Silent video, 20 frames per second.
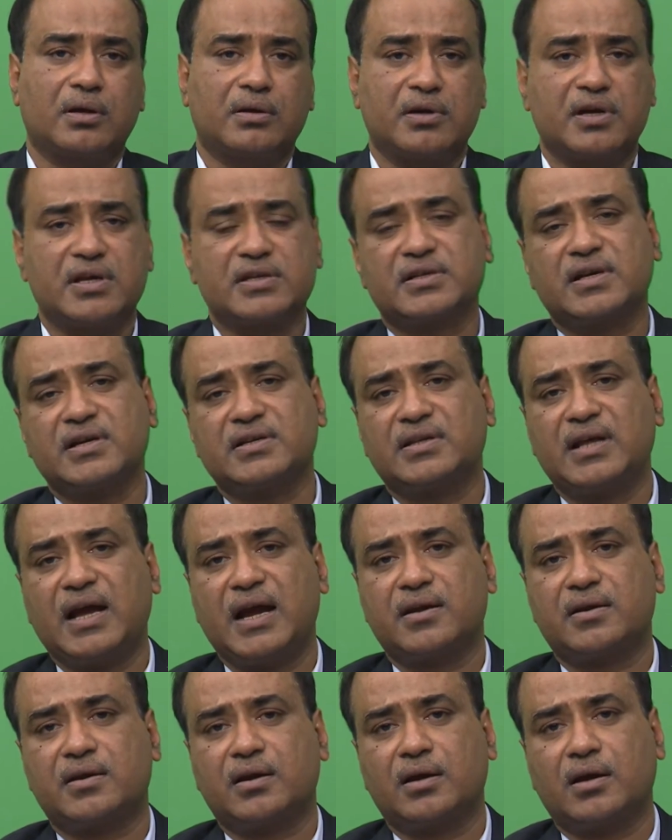discussed
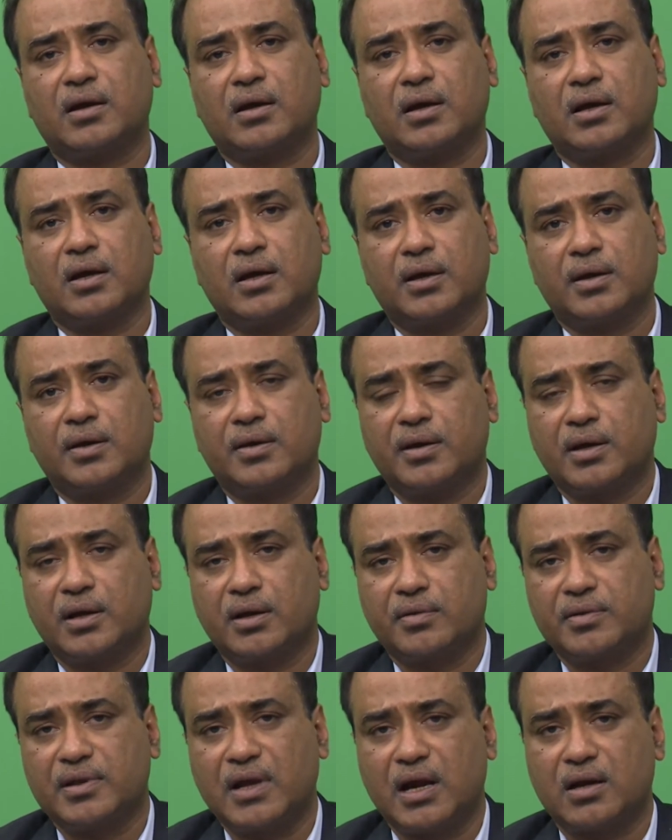that
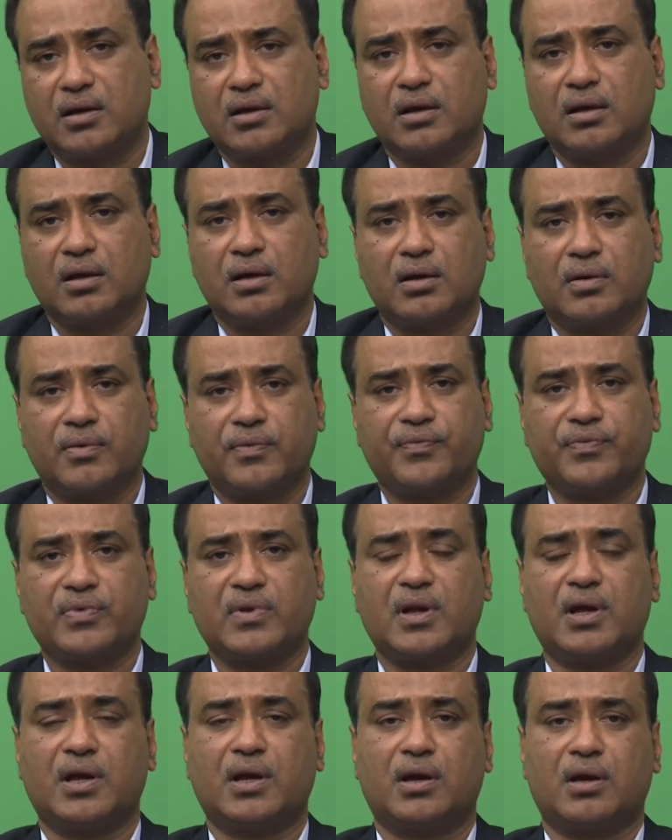uh, that
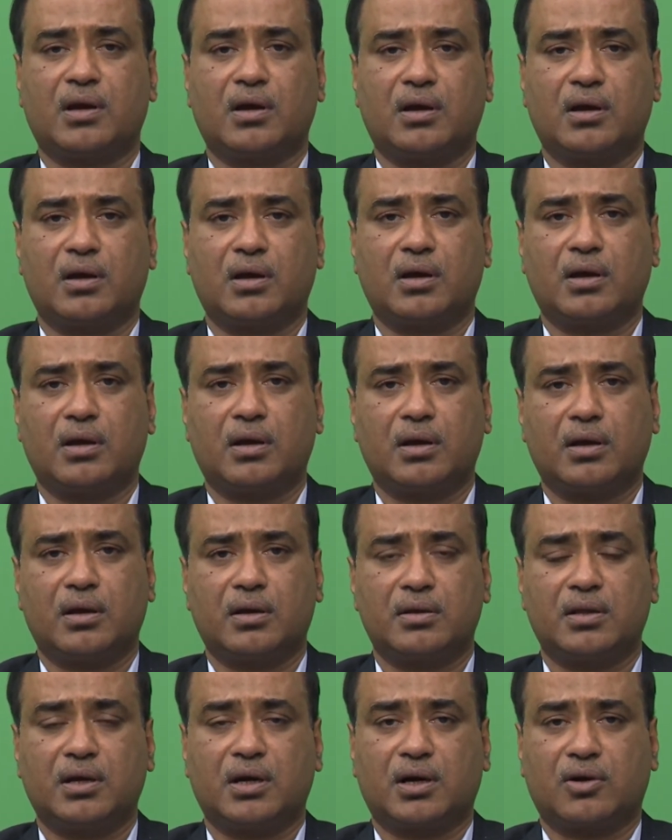uh, uh,
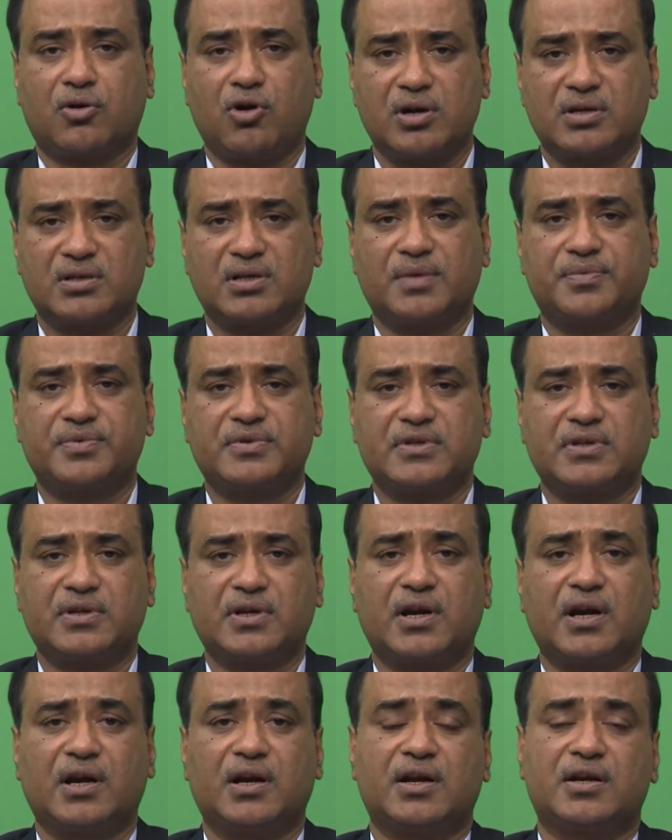the concepts
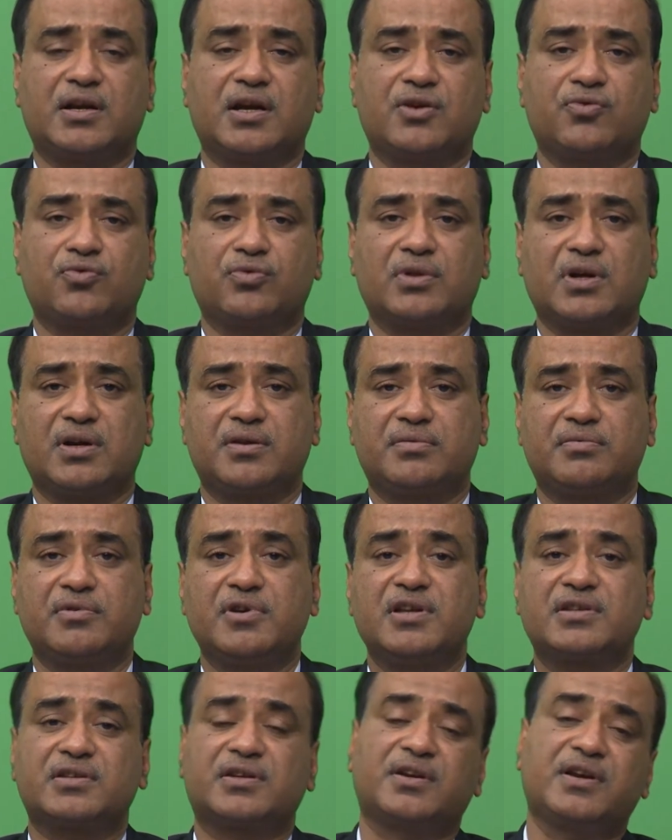related to the
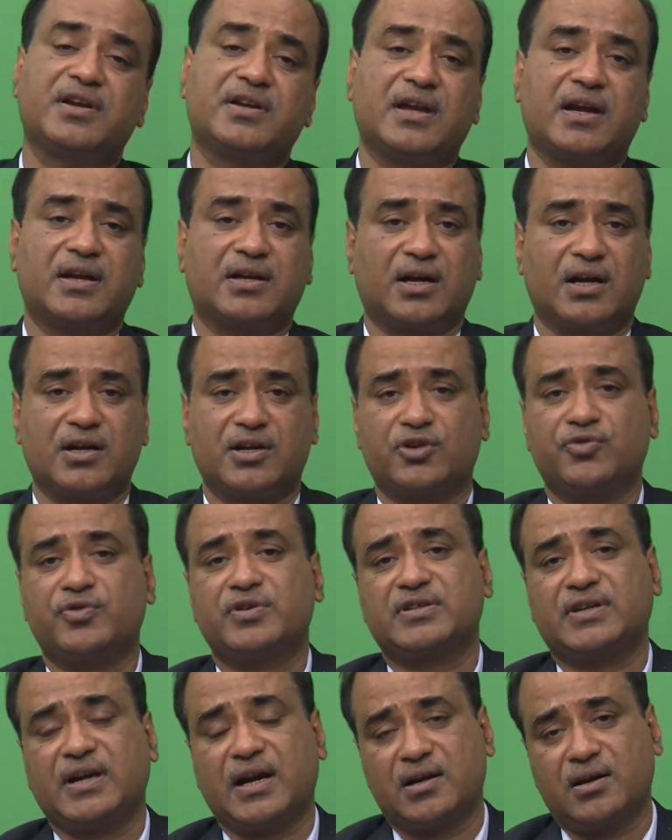discrete and
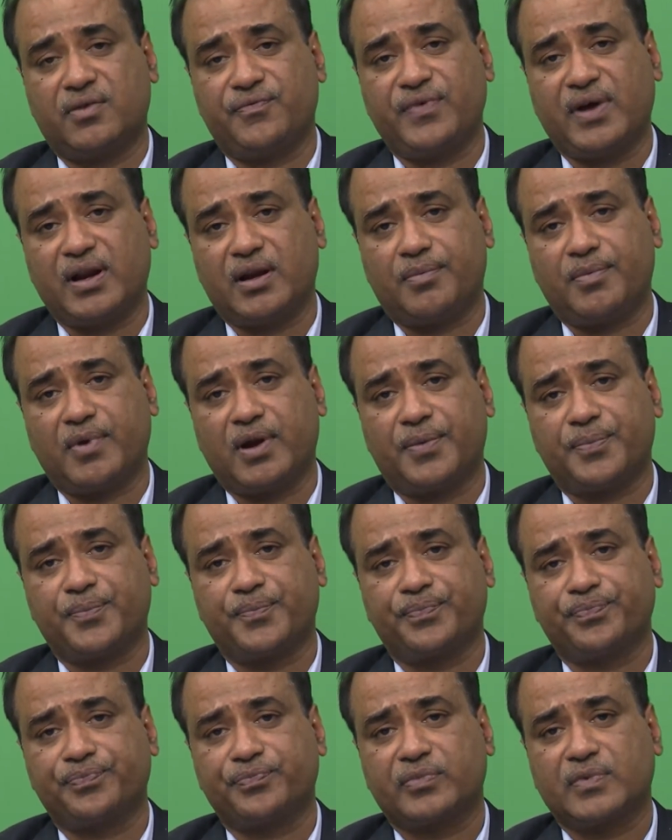continuous random variable.
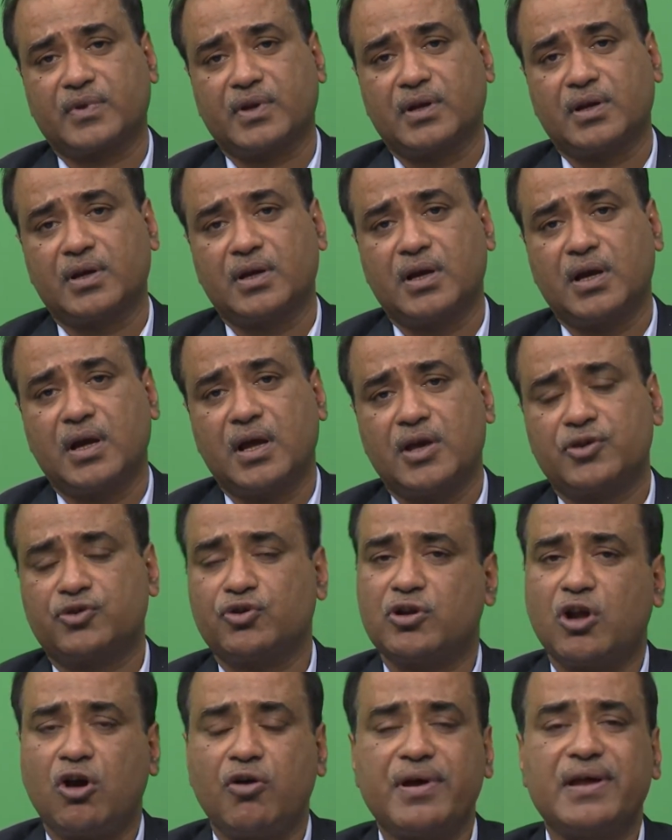
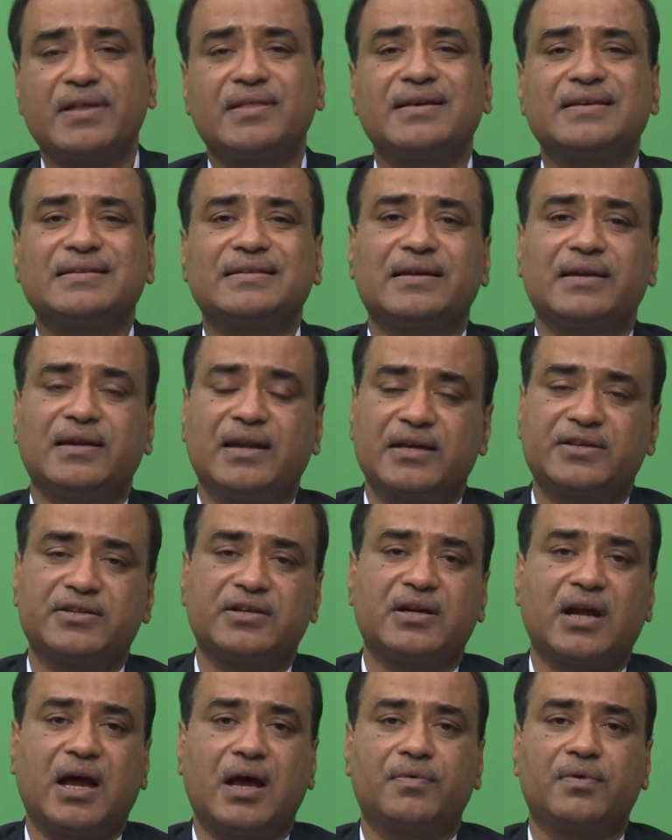So, now in this
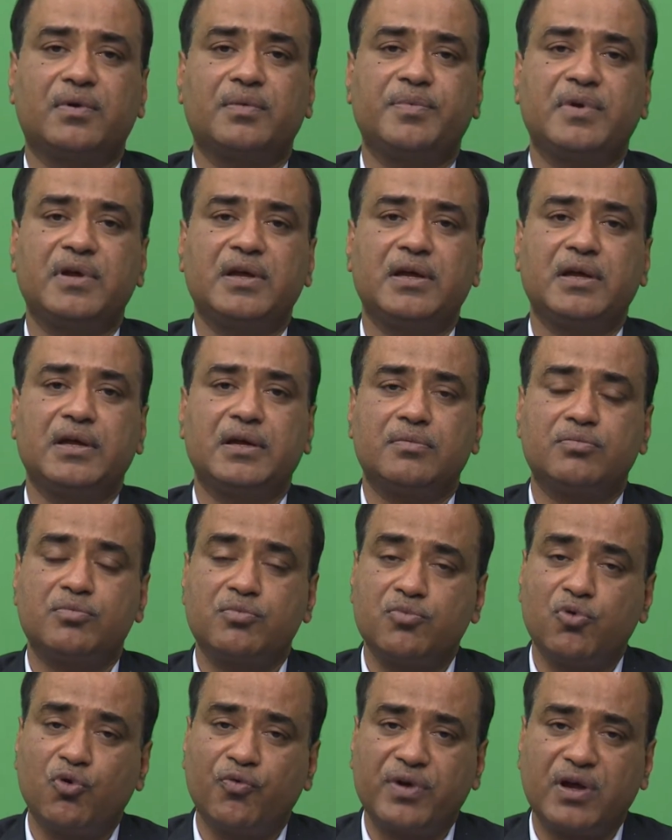lecture I will be
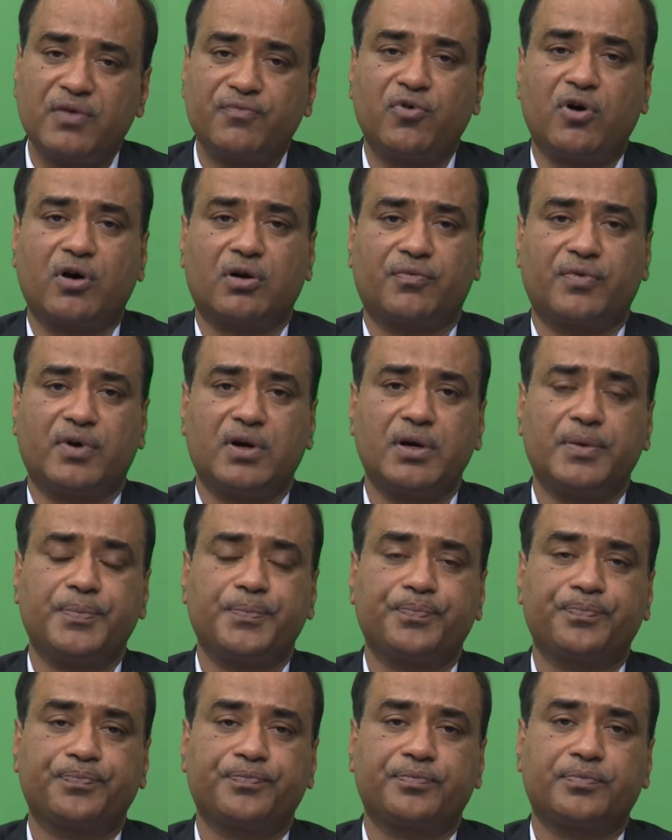moving forward
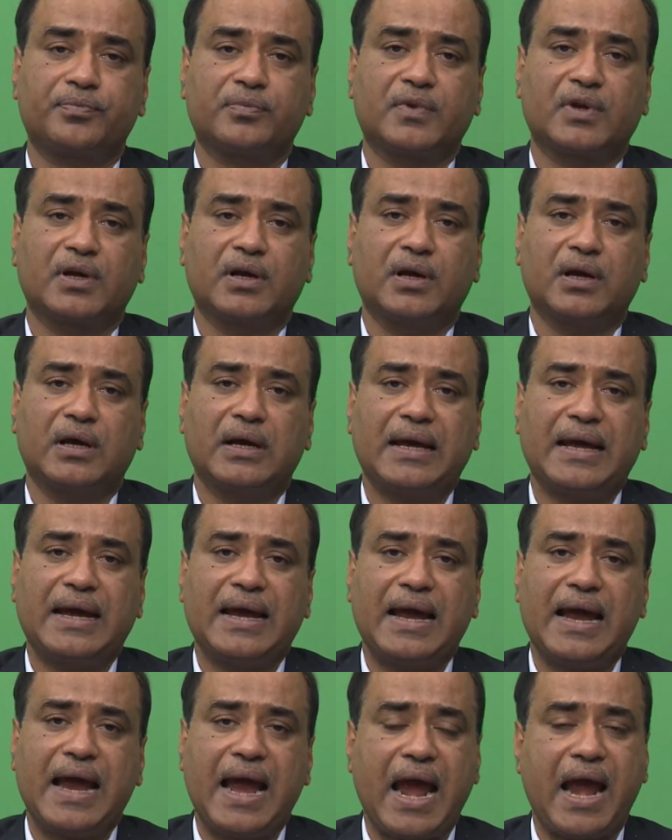
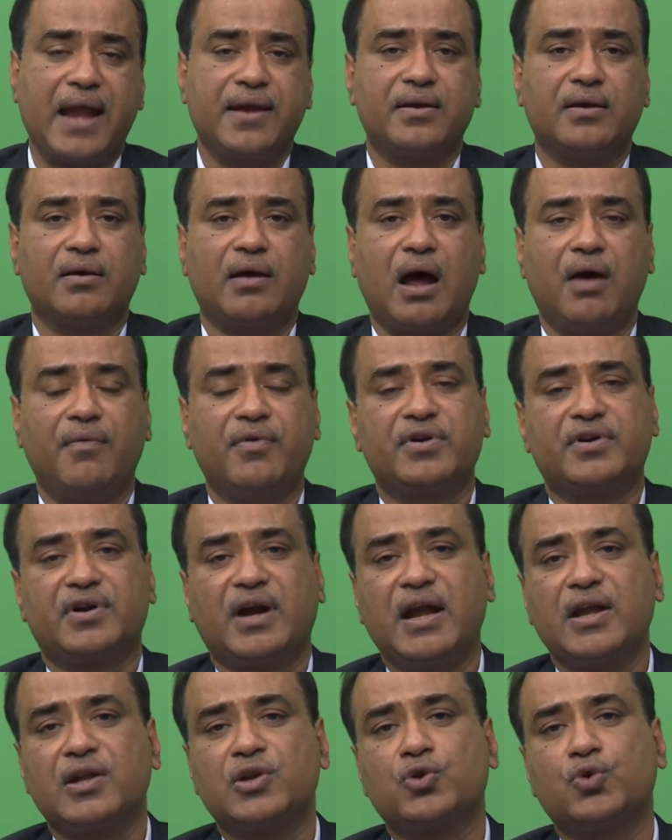and I will
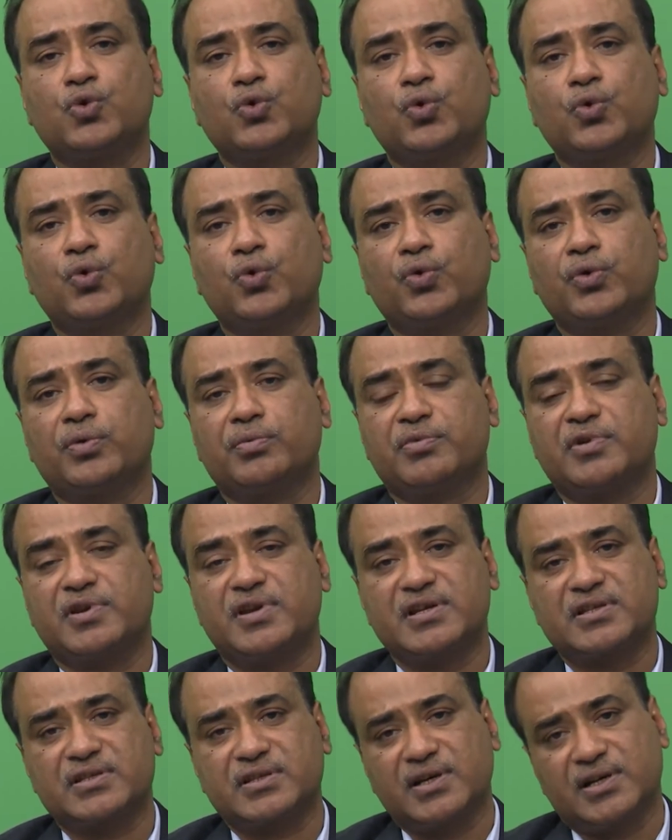try to
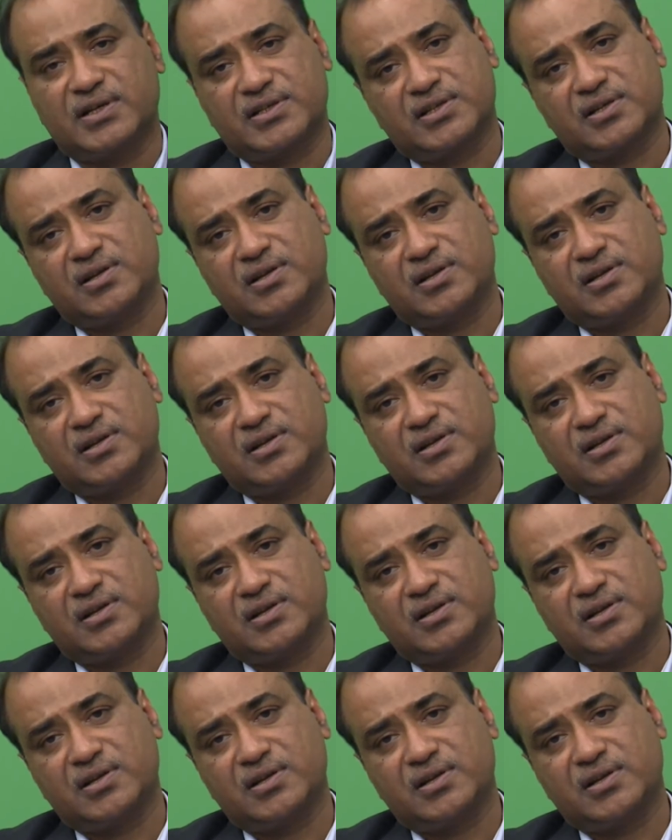discuss